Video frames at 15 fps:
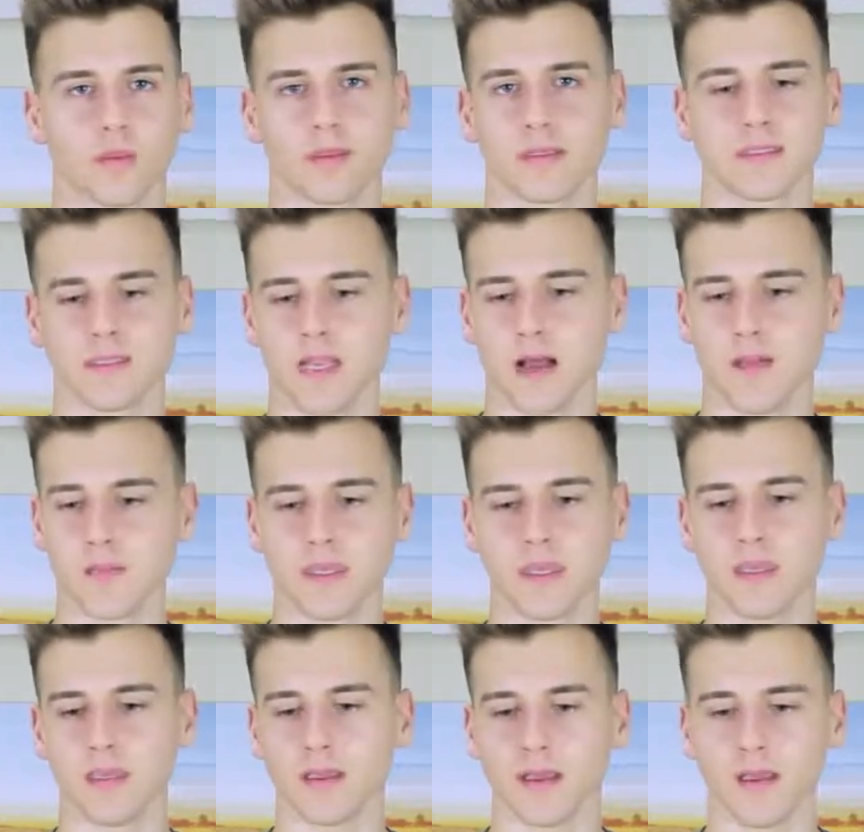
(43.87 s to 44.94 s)
It's not
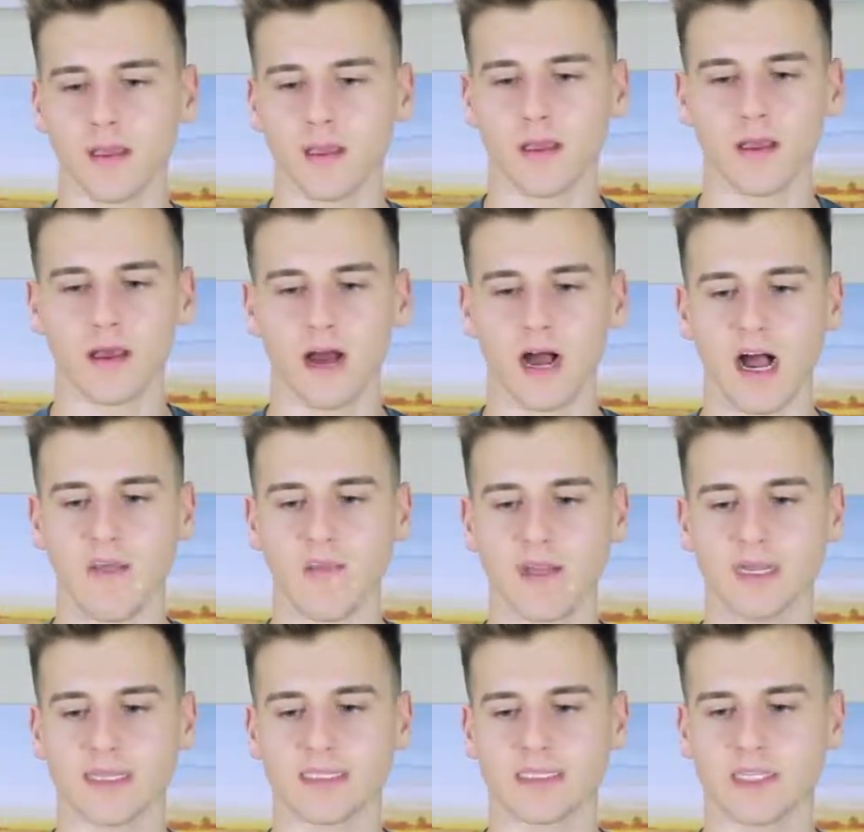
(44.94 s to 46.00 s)
me. I've
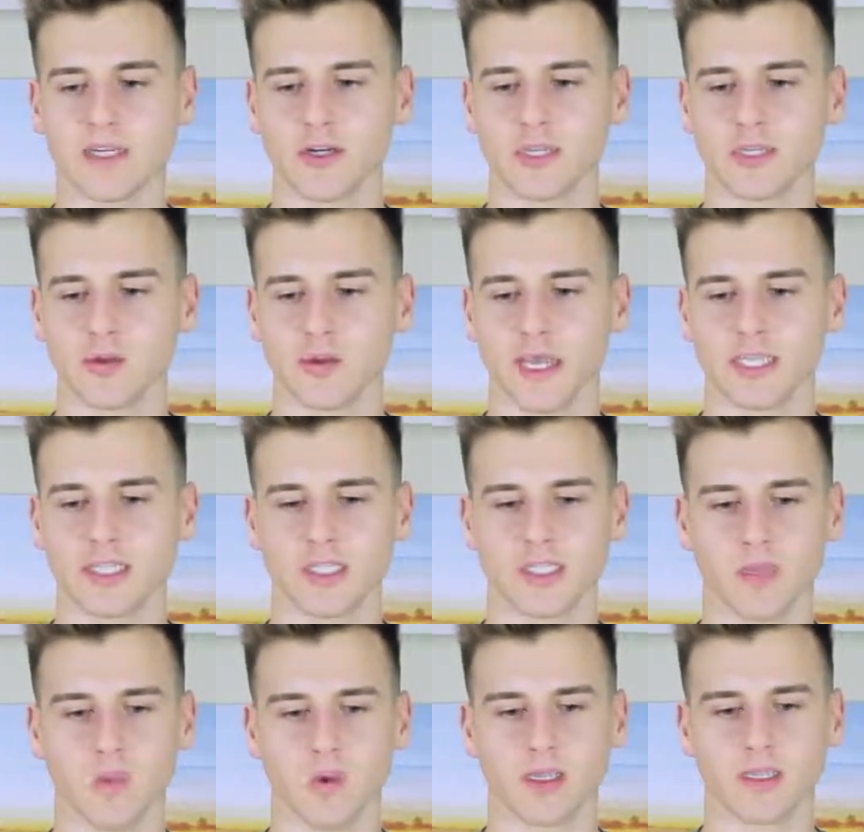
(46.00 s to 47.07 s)
been in a serious
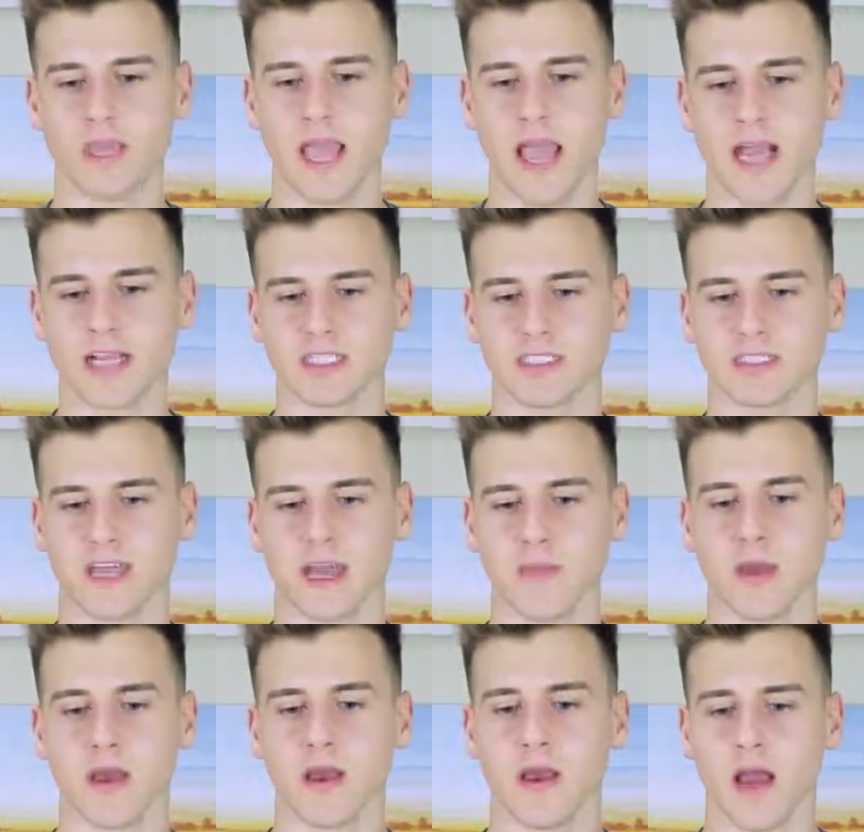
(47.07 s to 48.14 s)
relationship with reaction
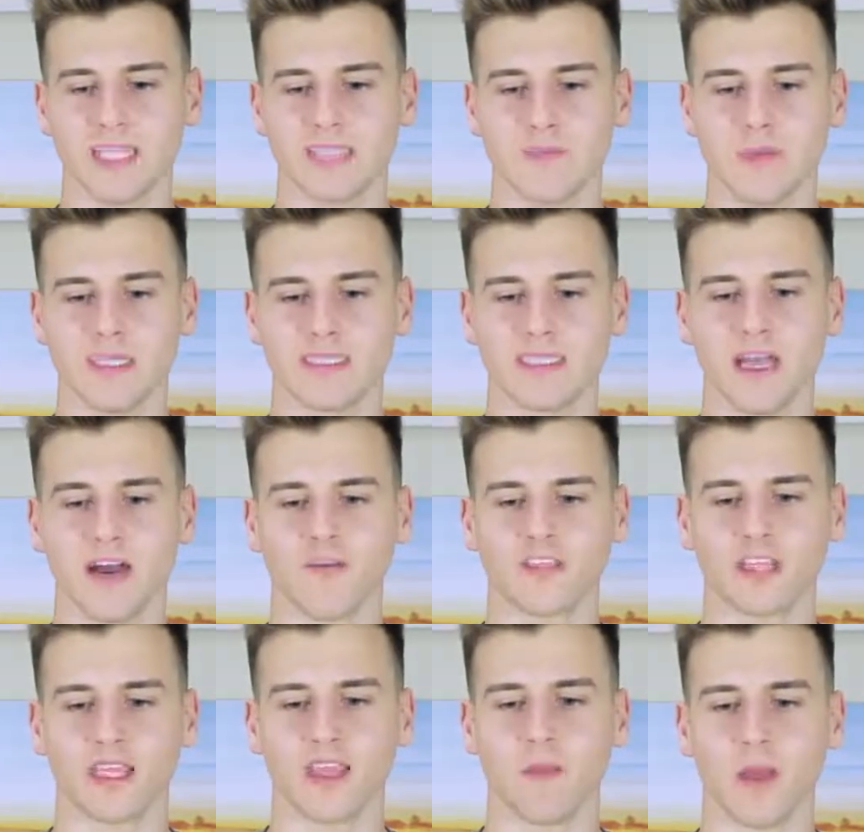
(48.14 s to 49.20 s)
time. It's been tough
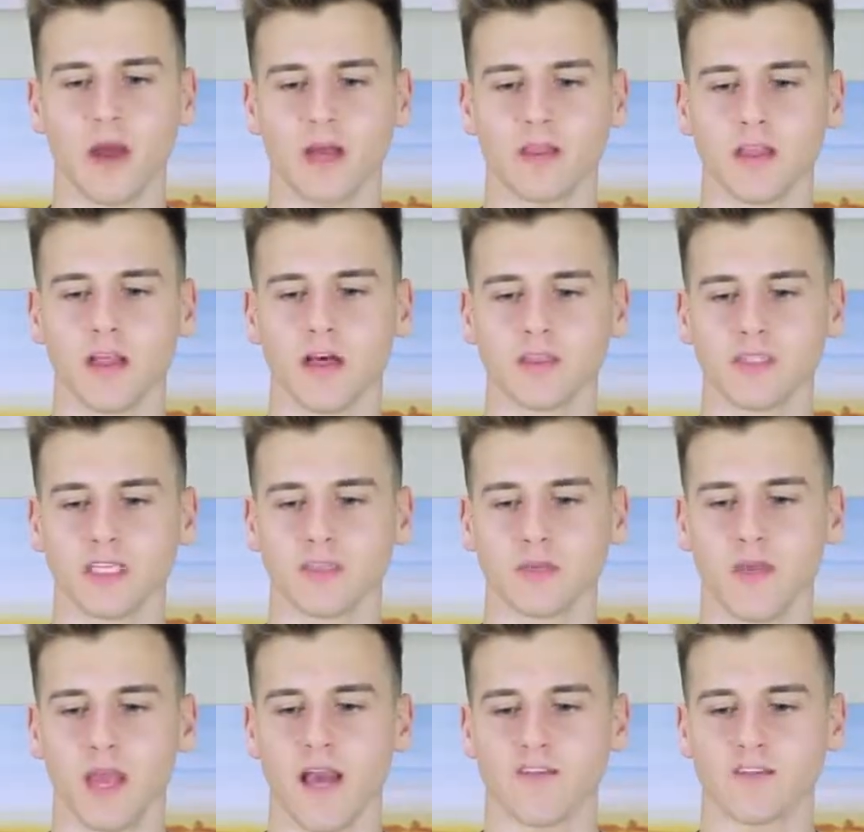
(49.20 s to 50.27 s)
to keep it on the low since
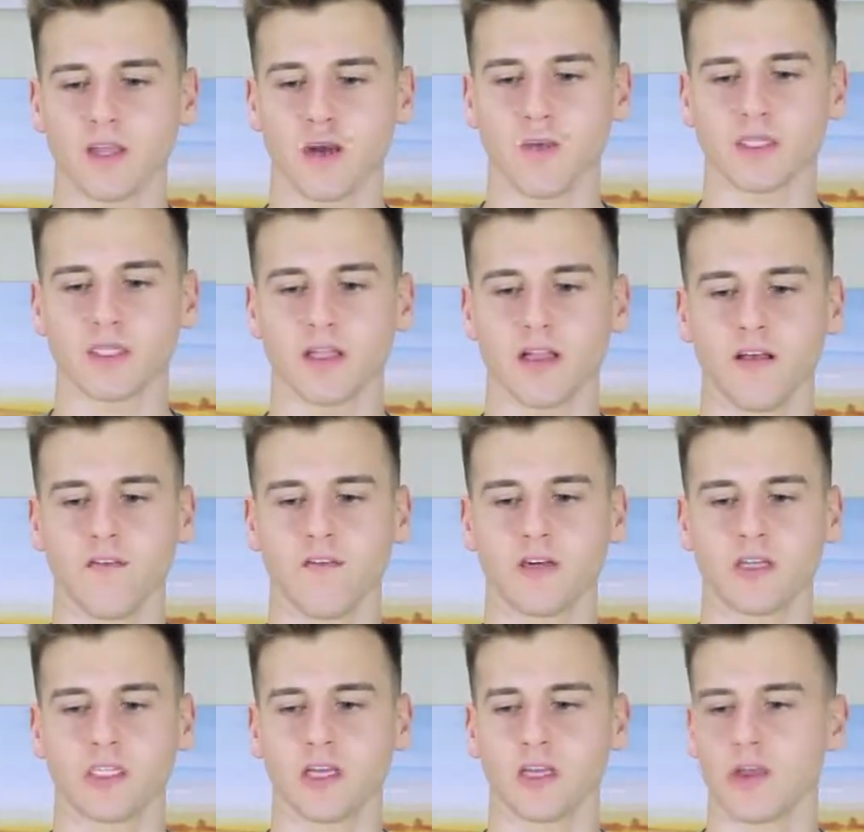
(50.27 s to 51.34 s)
we have so much love for
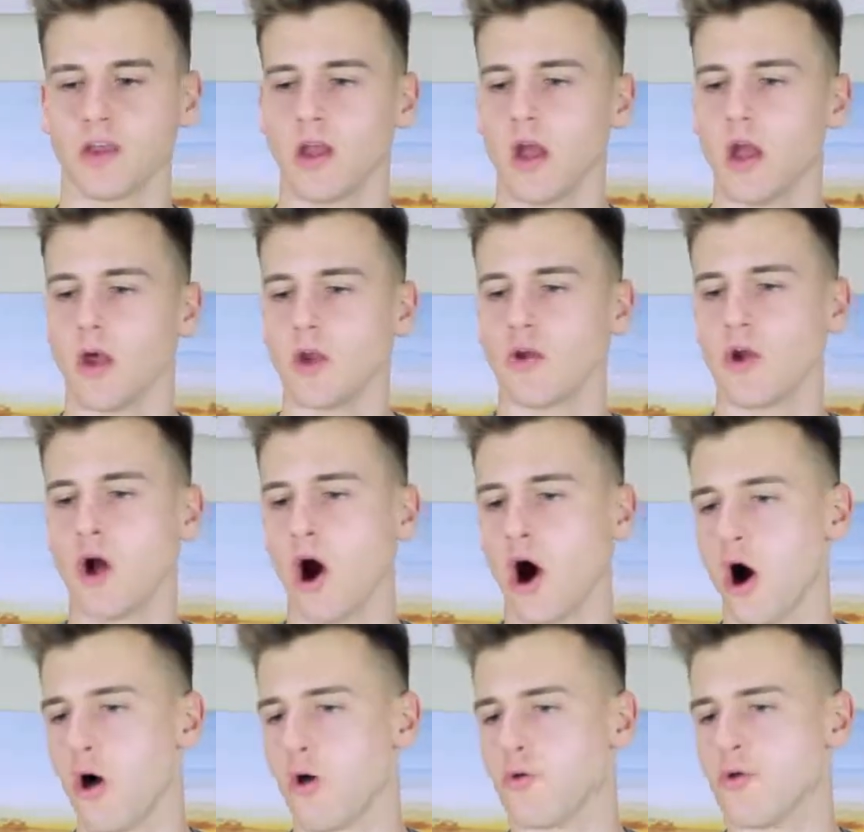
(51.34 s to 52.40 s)
each other.
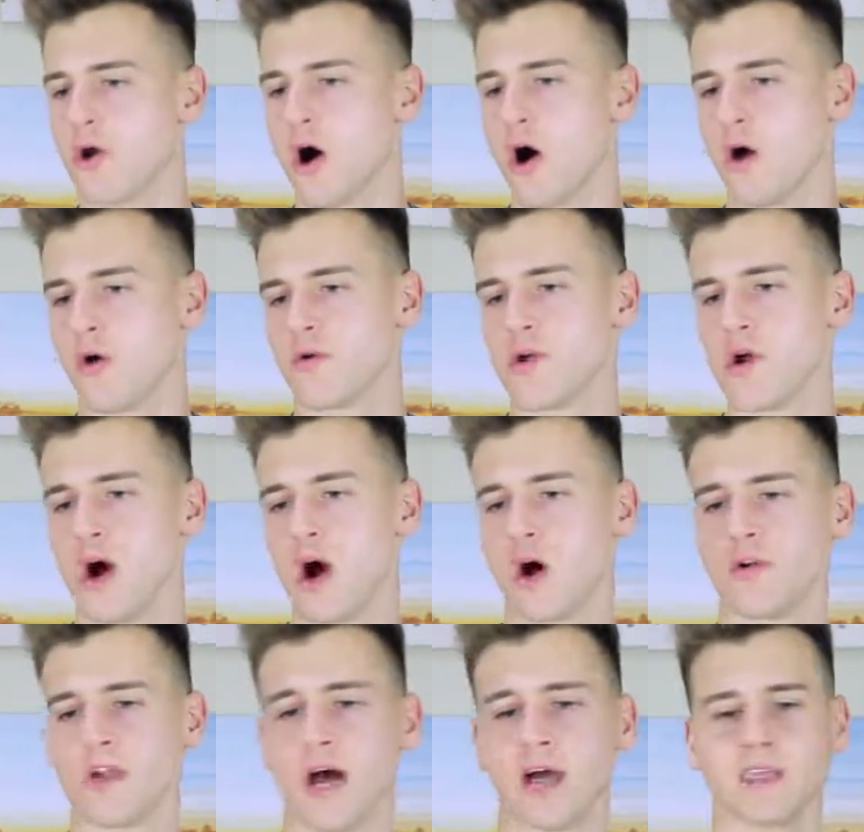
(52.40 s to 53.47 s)
No, no,
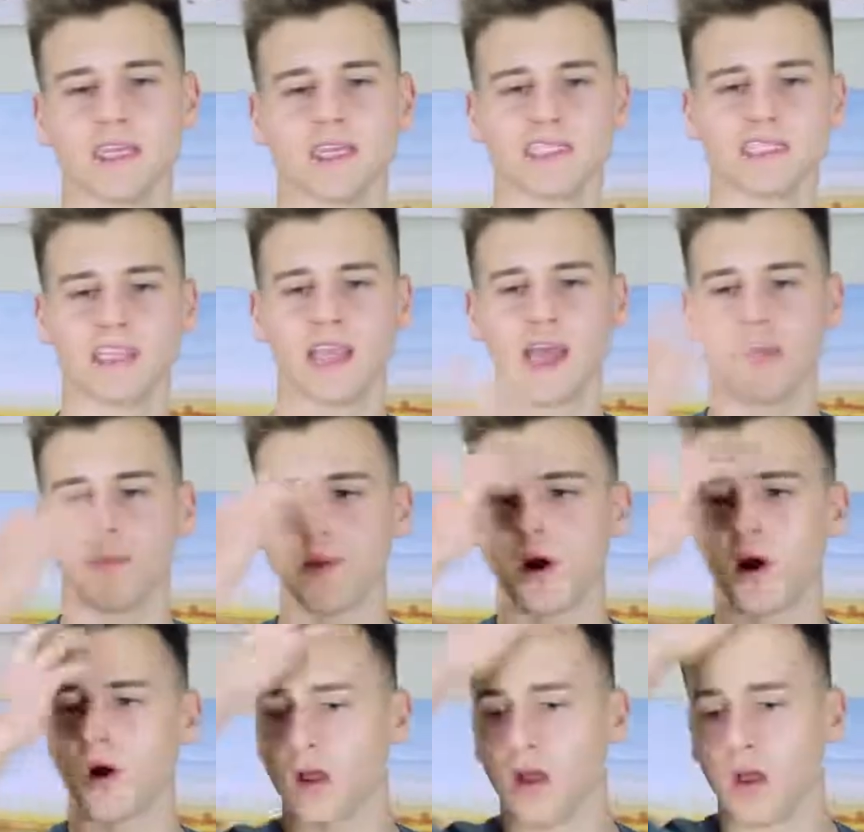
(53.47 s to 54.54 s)
no, not this again,
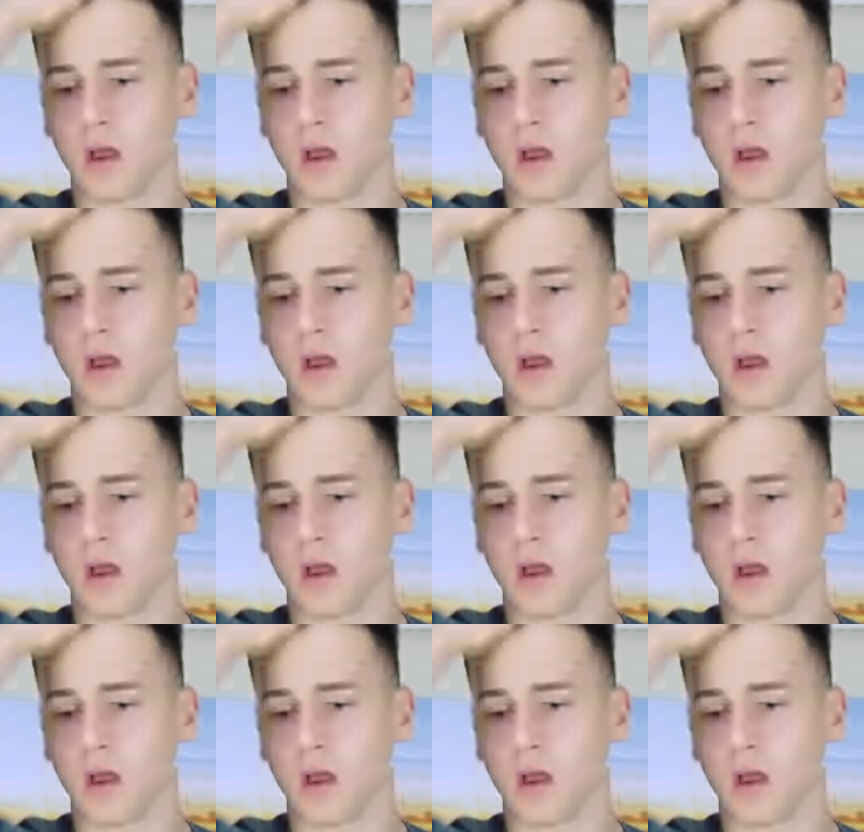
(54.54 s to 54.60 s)
bro.